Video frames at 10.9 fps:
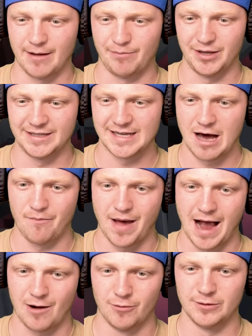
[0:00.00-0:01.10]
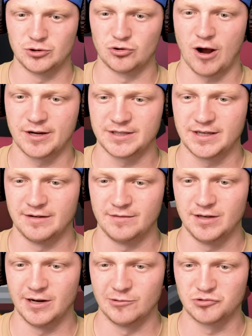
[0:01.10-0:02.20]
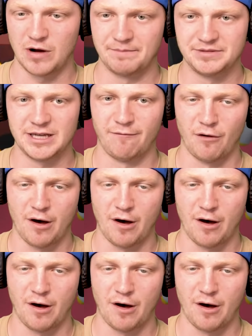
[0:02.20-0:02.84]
place out back where the trucks can, you know, drop stuff